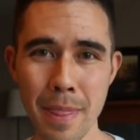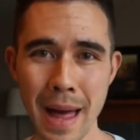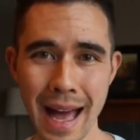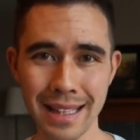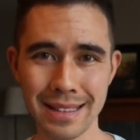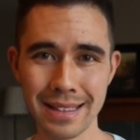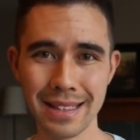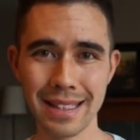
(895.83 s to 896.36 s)

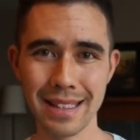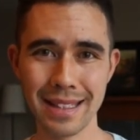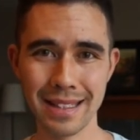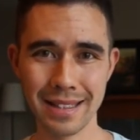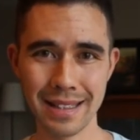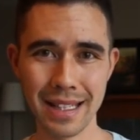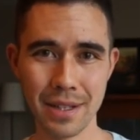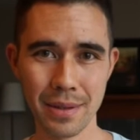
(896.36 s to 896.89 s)
That's
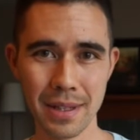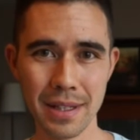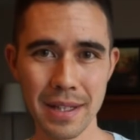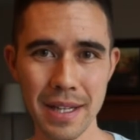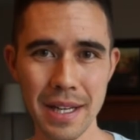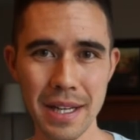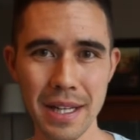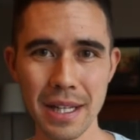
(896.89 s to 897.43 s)
the secret.
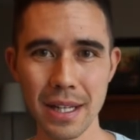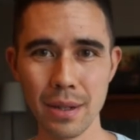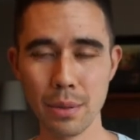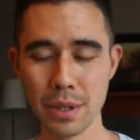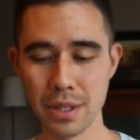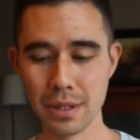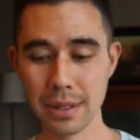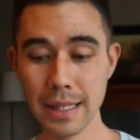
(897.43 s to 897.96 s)

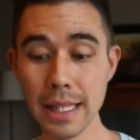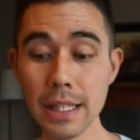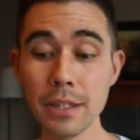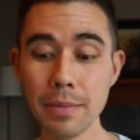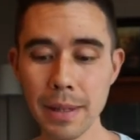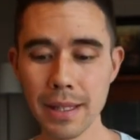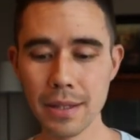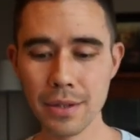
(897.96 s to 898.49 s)
Which
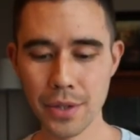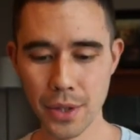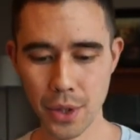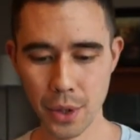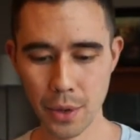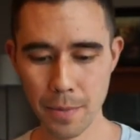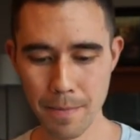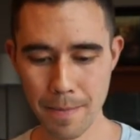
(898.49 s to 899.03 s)
leads me
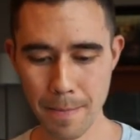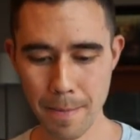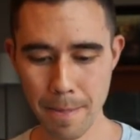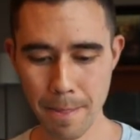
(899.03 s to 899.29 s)
into,